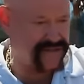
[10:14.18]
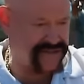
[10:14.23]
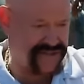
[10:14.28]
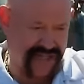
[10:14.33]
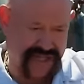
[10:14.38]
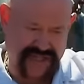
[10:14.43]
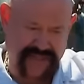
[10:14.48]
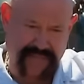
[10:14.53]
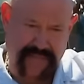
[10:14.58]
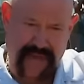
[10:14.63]

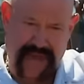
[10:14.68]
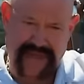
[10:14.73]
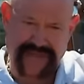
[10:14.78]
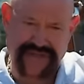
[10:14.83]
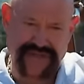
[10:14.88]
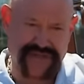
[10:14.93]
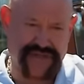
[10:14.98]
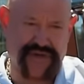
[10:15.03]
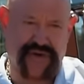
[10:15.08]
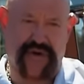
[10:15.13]
Six
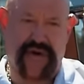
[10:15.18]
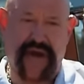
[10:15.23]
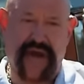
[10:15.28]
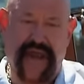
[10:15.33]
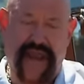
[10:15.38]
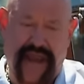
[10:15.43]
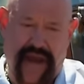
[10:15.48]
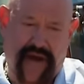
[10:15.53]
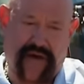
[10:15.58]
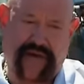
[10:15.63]
passenger,
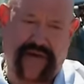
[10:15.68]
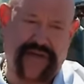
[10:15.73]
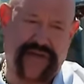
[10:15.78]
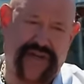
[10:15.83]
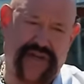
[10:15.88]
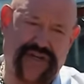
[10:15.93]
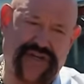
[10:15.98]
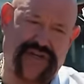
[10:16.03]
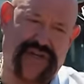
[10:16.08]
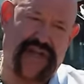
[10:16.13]
air
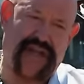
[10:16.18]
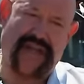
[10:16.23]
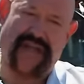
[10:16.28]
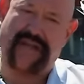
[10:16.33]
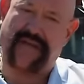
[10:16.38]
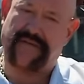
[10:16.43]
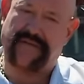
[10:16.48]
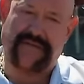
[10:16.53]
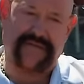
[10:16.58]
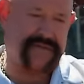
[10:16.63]
conditioning,
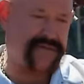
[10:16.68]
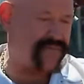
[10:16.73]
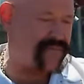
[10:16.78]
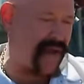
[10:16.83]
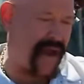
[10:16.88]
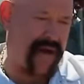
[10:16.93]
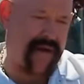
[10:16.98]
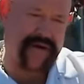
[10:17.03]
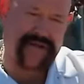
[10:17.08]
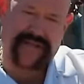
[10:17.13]

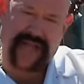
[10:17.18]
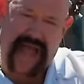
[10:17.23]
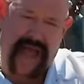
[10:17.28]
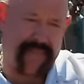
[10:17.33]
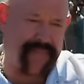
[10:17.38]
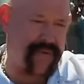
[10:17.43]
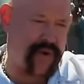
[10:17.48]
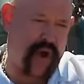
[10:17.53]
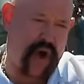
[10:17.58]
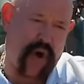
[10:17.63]
power
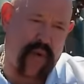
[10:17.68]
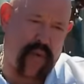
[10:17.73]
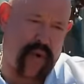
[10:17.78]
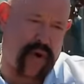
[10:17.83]
top, it all